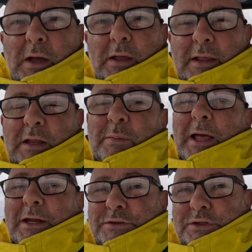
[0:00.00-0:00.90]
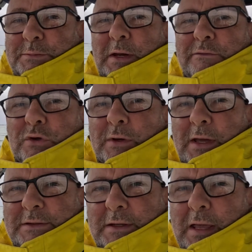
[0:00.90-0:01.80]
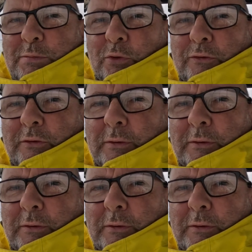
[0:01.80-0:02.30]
And then the plan is to spend a few days in Naples,